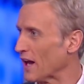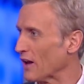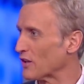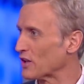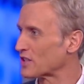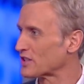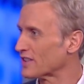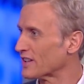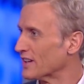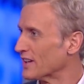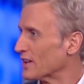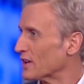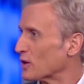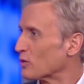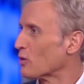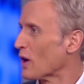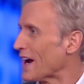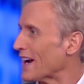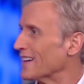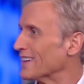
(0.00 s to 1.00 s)
We're moving
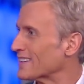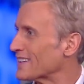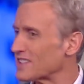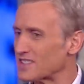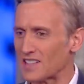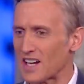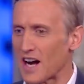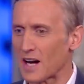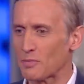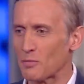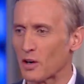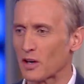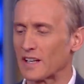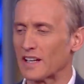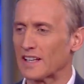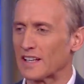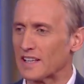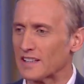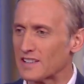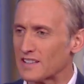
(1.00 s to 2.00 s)
forward. Right. The stock
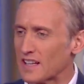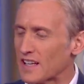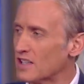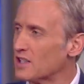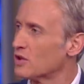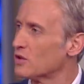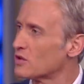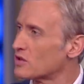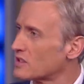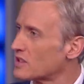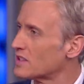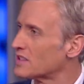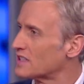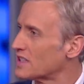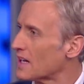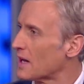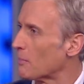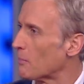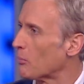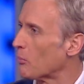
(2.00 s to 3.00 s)
market continues to
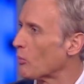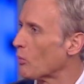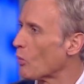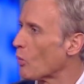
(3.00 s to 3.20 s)
dip.